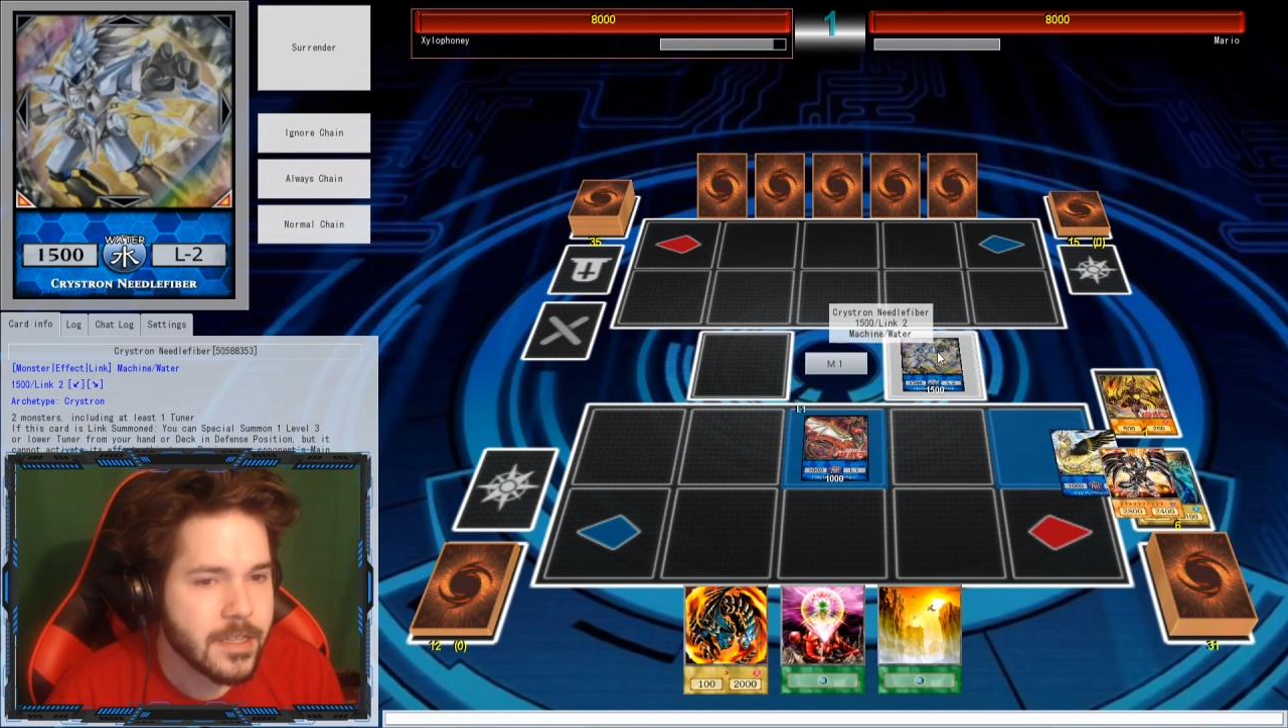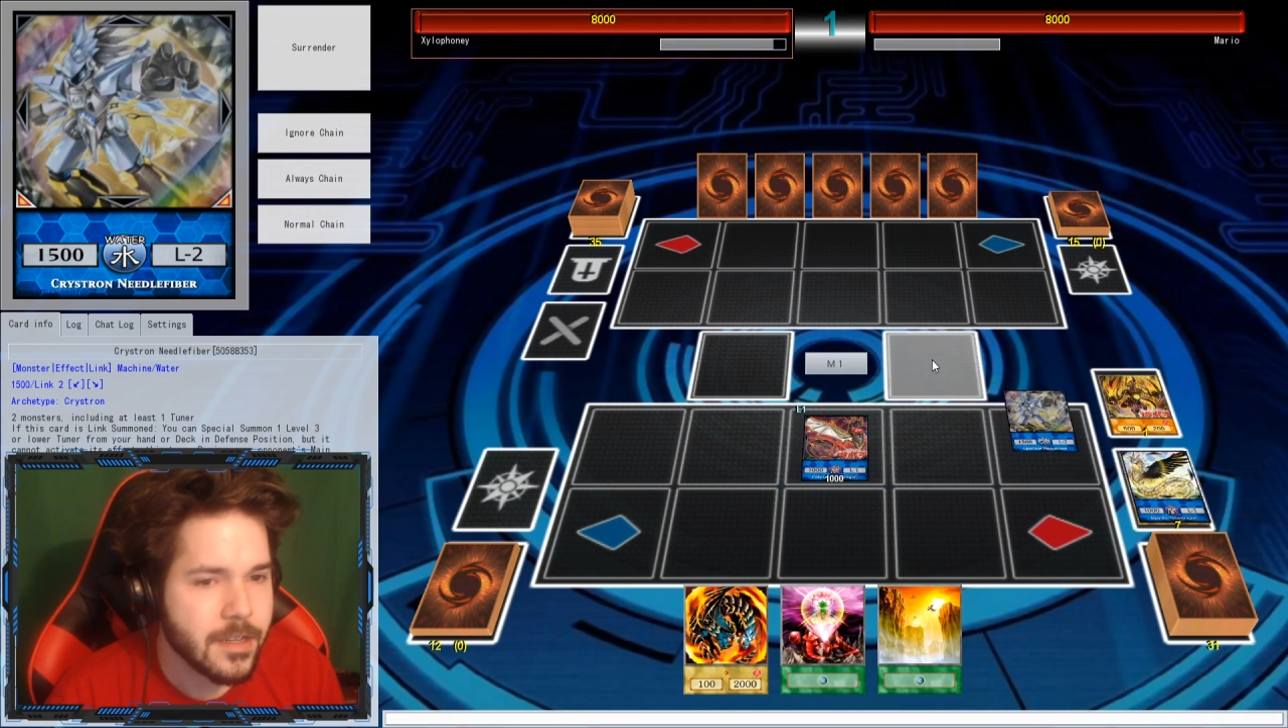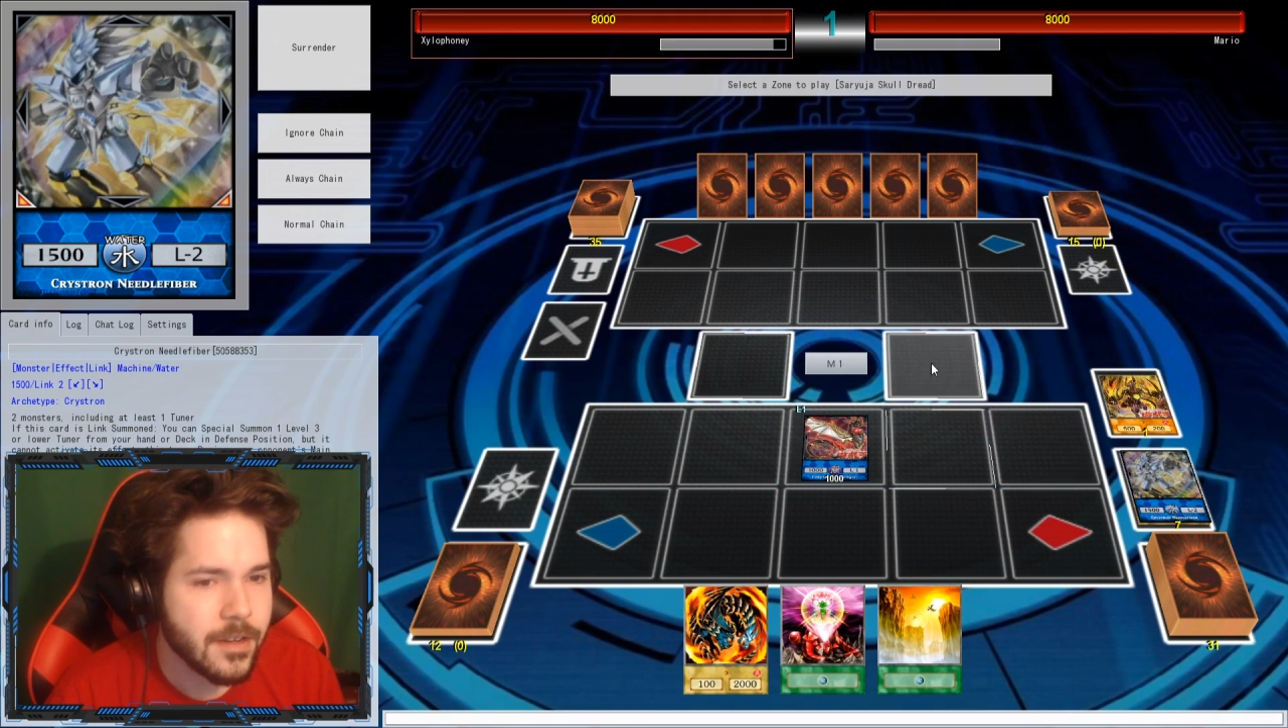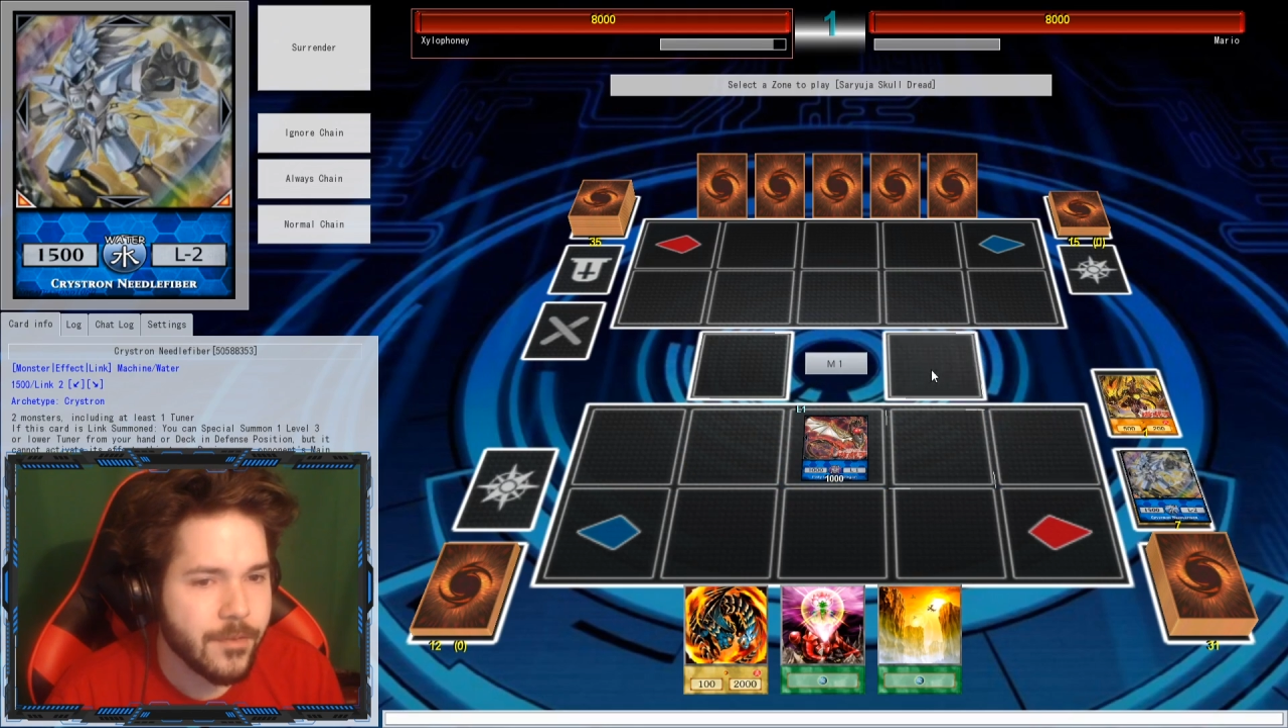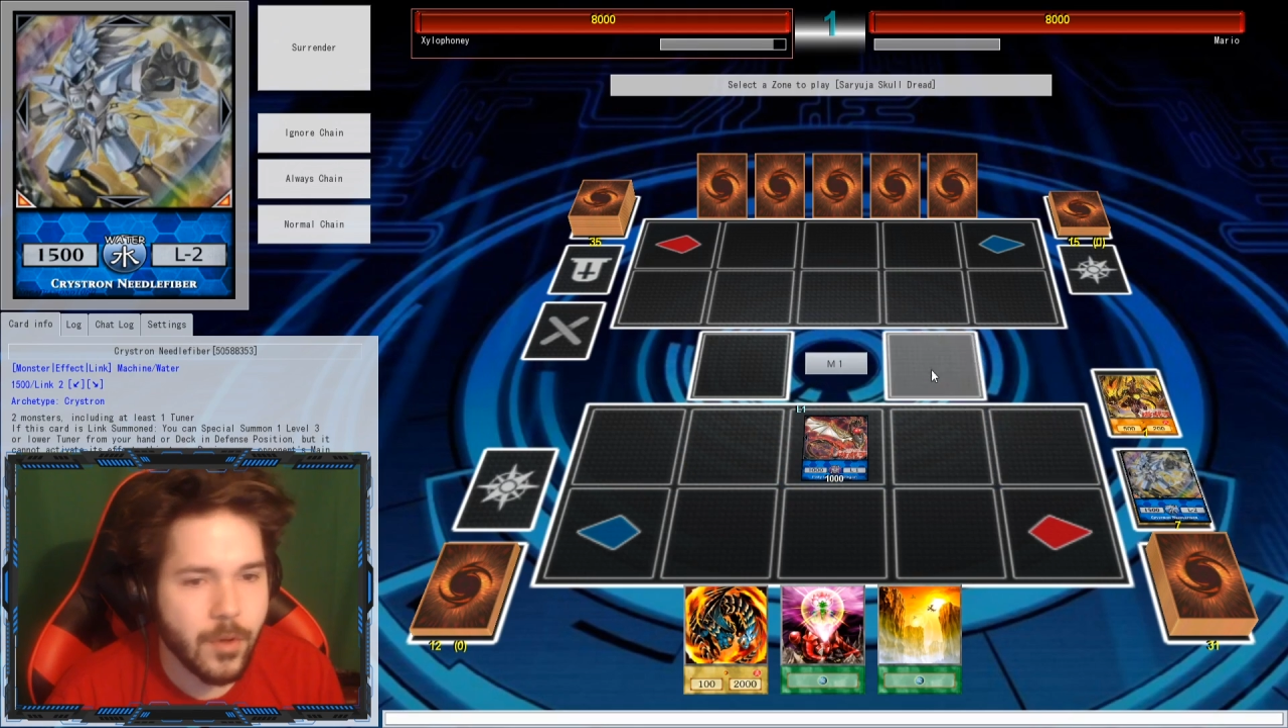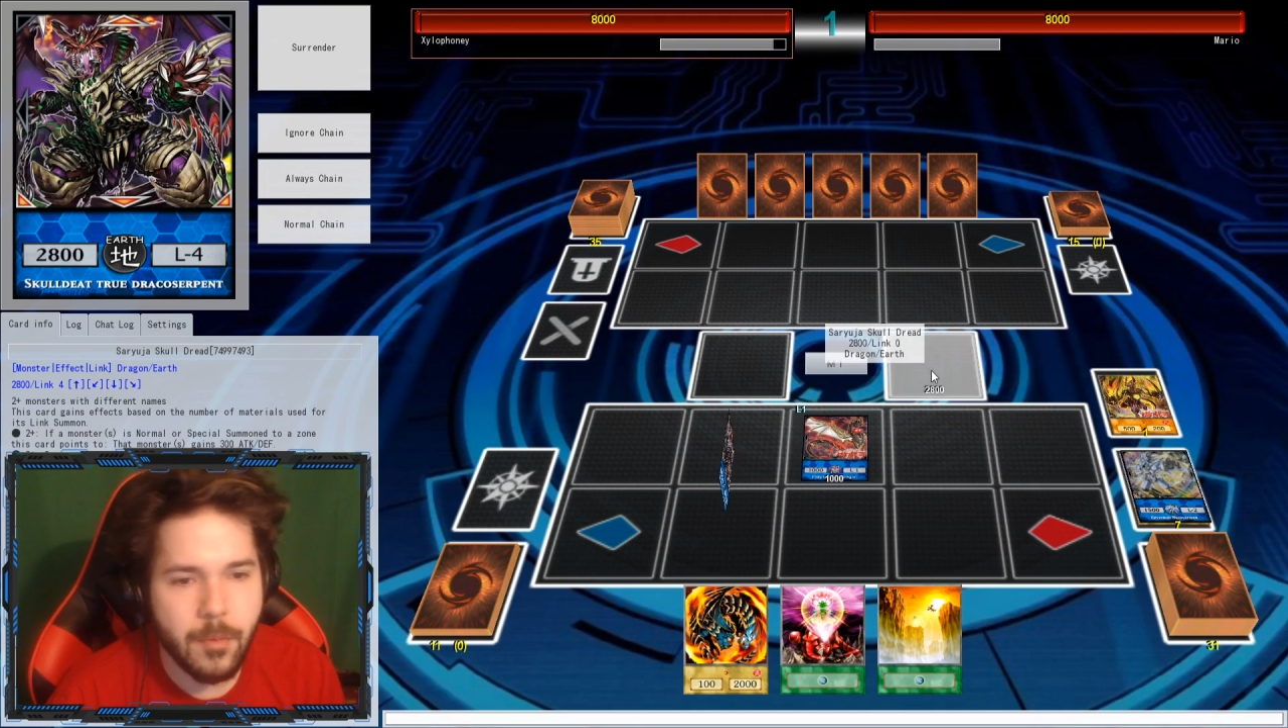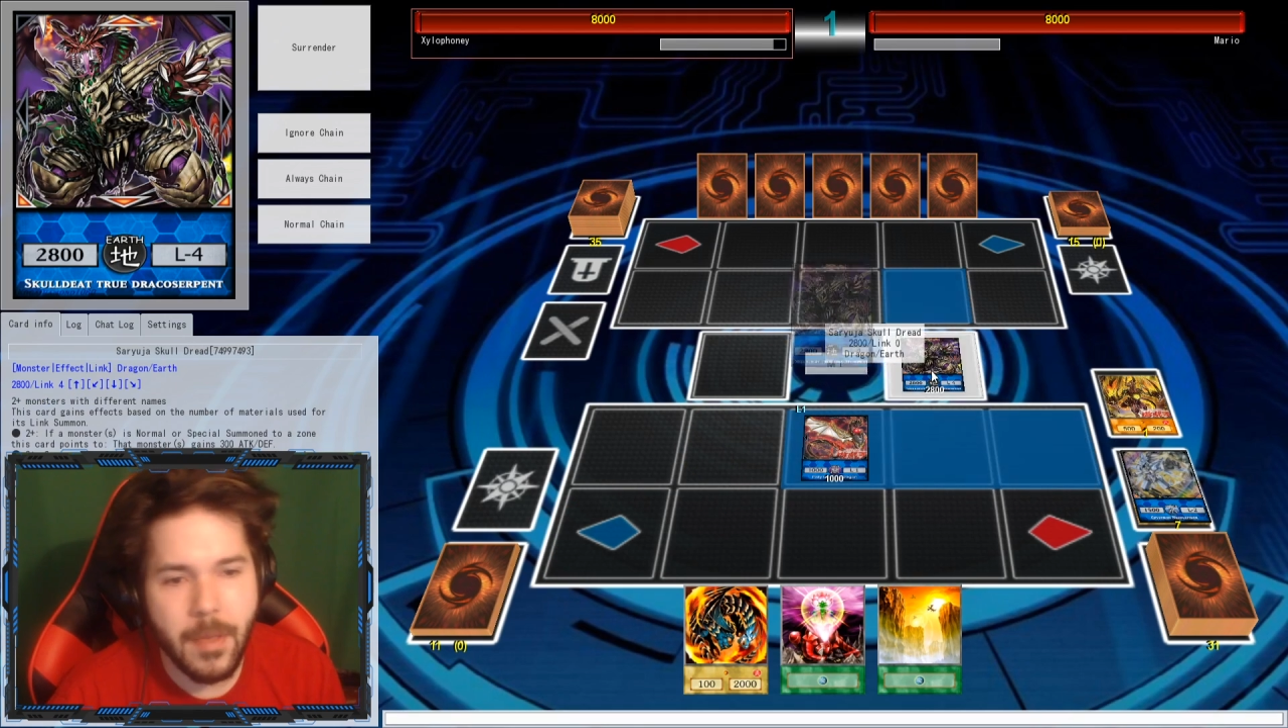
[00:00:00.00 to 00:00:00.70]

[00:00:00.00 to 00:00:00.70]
still definitely